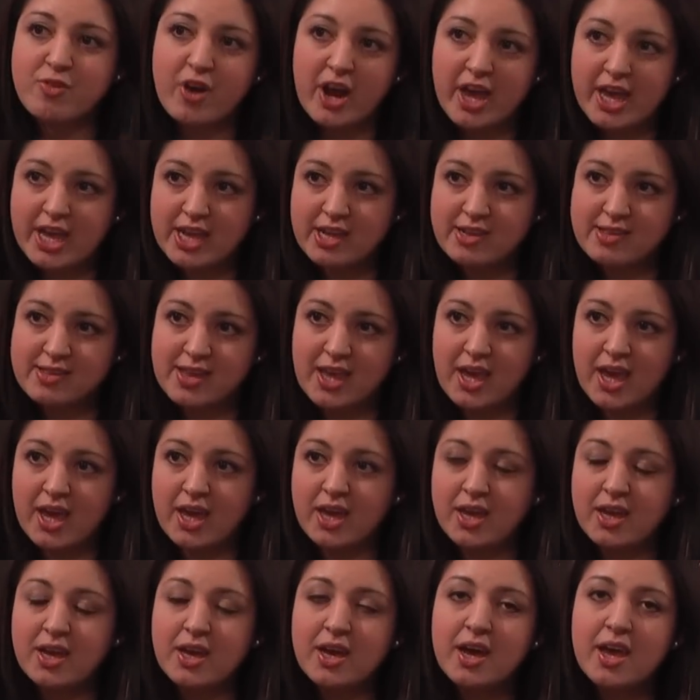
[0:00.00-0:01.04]

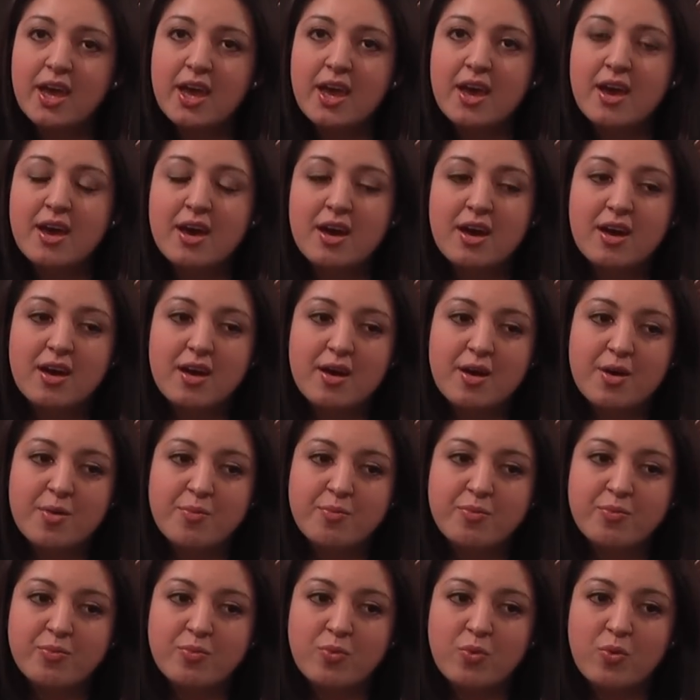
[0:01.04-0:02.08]
phrasing,
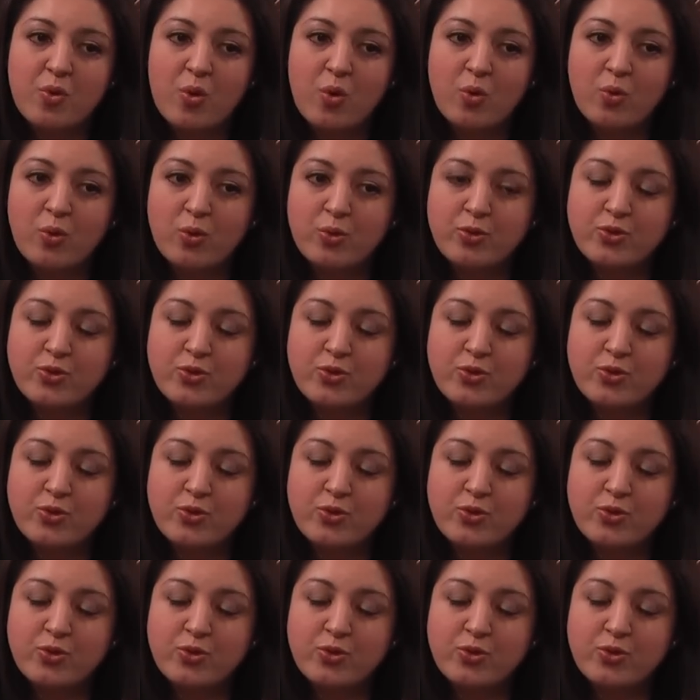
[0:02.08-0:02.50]
all